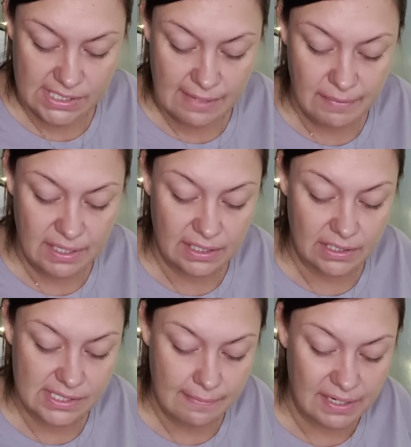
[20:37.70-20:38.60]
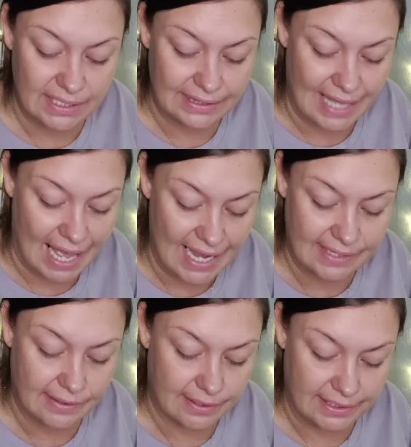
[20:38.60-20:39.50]
Somebody somebody
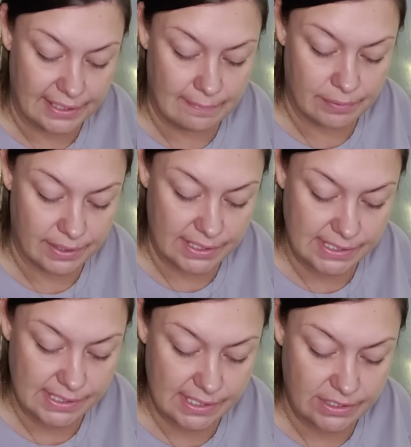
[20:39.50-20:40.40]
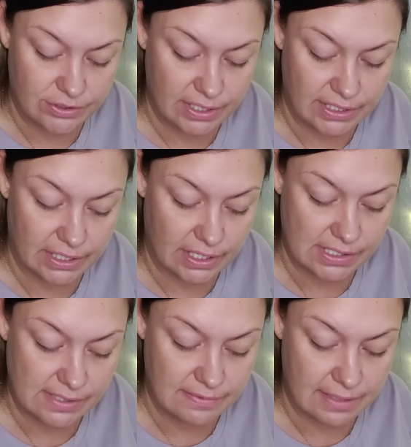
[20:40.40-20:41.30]
lied on an empress and tried to
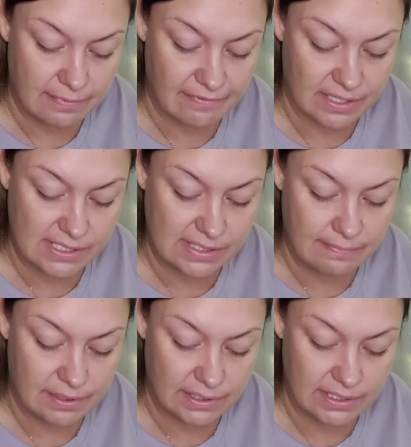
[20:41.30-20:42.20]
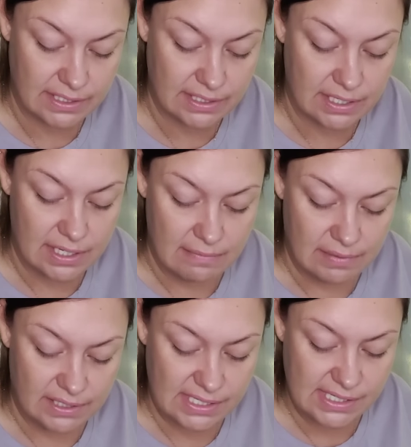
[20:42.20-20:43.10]
cause some type of instability,
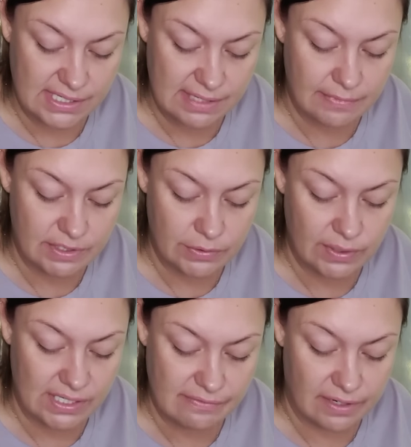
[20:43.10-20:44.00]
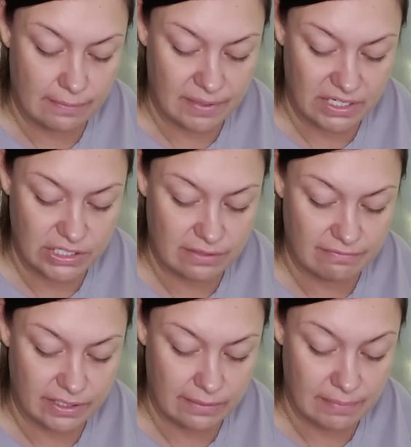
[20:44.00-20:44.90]
but this is someone who is very patient,
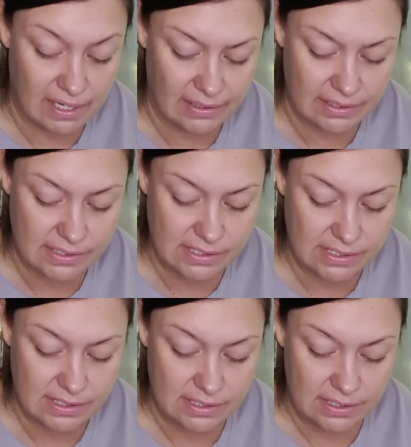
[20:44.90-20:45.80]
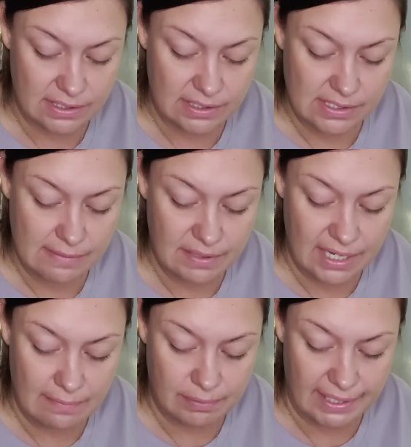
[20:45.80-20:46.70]
very balanced. Somebody
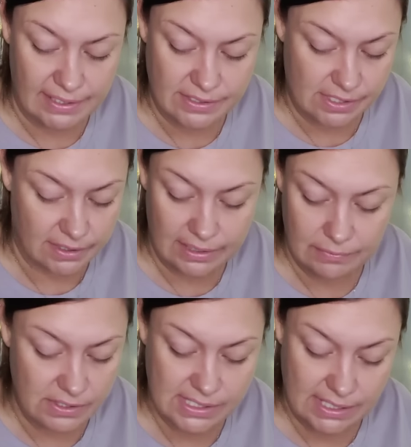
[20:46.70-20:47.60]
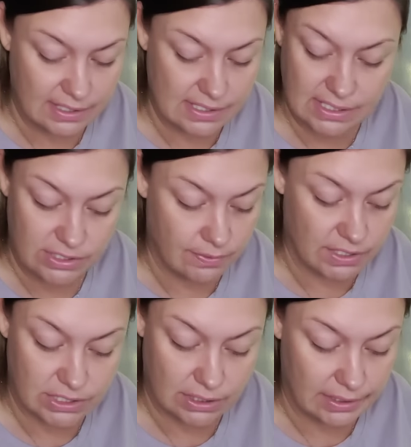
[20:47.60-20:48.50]
had blinders on. They weren't seeing the
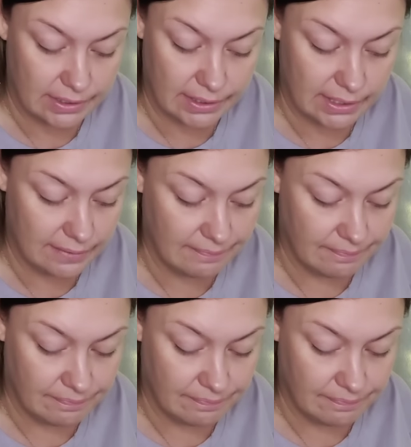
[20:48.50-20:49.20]
situation clearly.